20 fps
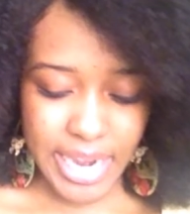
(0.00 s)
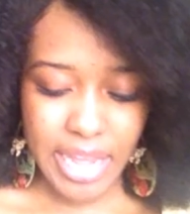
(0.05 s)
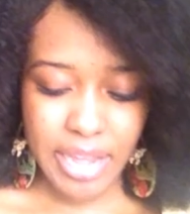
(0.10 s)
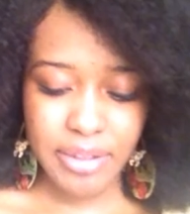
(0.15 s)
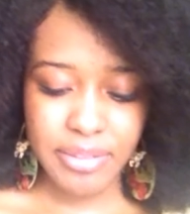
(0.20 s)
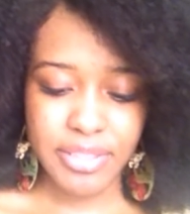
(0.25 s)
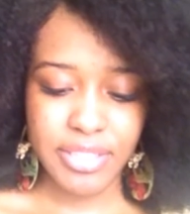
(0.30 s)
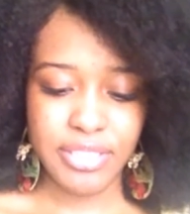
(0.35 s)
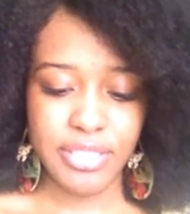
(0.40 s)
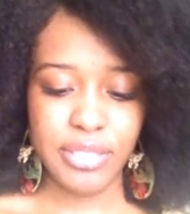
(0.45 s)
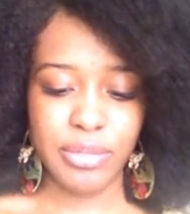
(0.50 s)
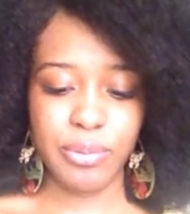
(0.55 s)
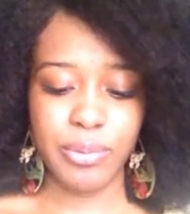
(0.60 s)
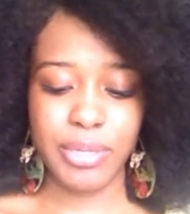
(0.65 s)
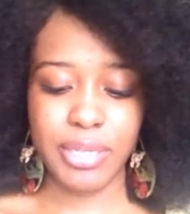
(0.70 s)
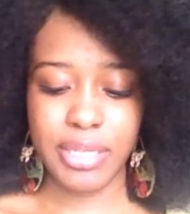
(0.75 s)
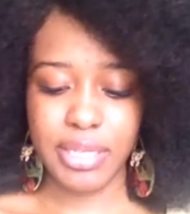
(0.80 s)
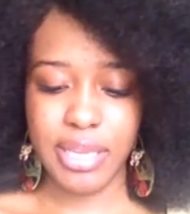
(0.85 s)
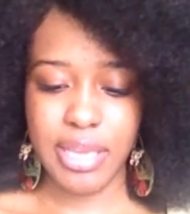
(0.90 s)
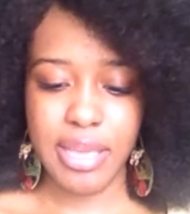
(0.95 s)
out. This is
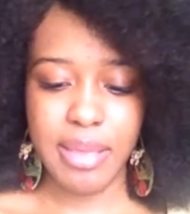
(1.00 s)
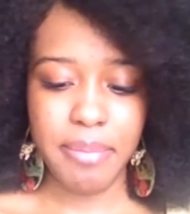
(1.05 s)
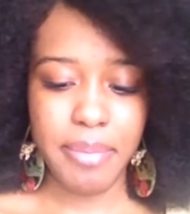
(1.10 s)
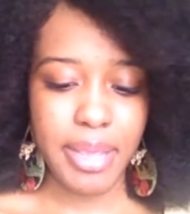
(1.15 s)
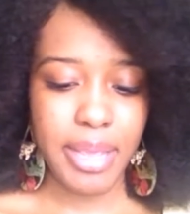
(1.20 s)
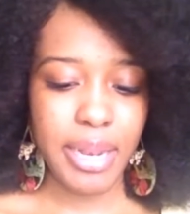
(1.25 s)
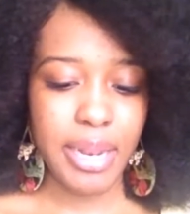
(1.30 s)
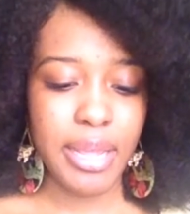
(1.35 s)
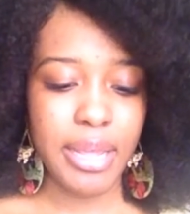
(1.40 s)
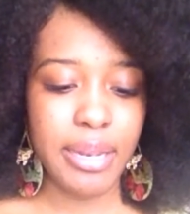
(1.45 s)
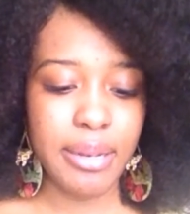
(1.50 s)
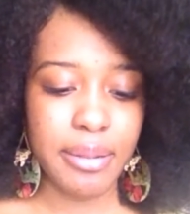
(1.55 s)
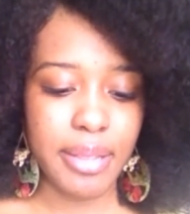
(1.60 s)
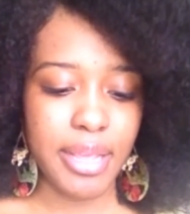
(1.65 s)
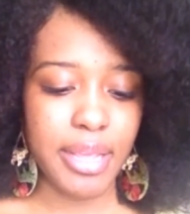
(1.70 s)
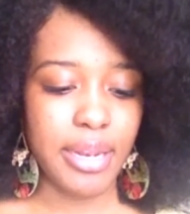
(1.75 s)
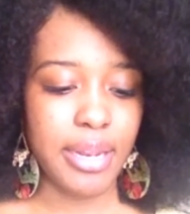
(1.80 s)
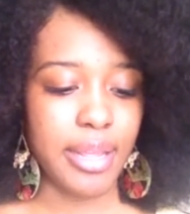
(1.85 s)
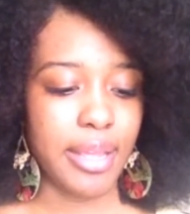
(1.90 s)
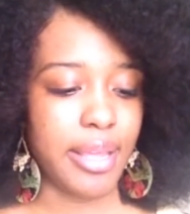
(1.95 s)
what came in it.
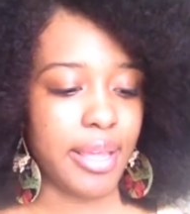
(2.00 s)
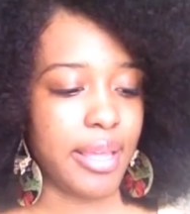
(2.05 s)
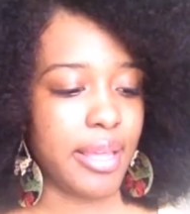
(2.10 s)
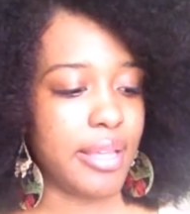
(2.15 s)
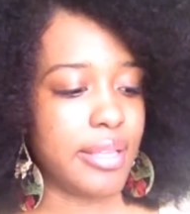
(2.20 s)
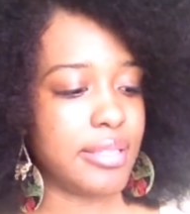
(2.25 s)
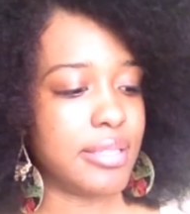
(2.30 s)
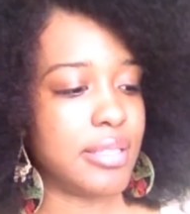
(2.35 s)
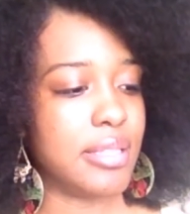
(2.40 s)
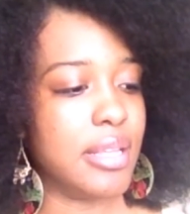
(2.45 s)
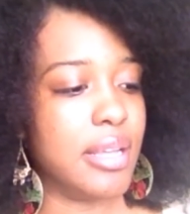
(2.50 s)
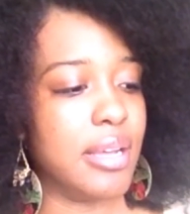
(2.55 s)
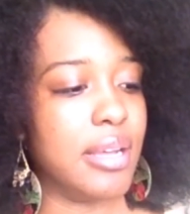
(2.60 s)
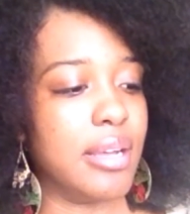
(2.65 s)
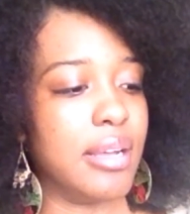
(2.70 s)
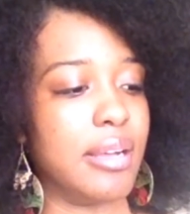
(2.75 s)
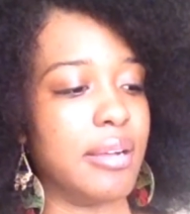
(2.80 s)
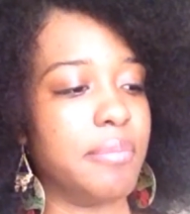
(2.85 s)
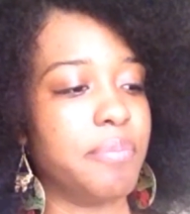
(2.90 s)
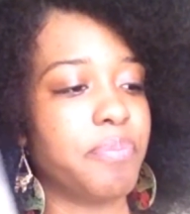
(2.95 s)
It is
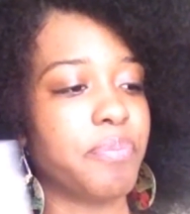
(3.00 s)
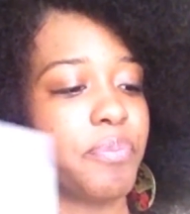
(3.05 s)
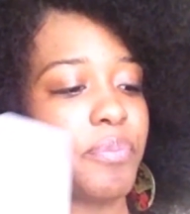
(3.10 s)
the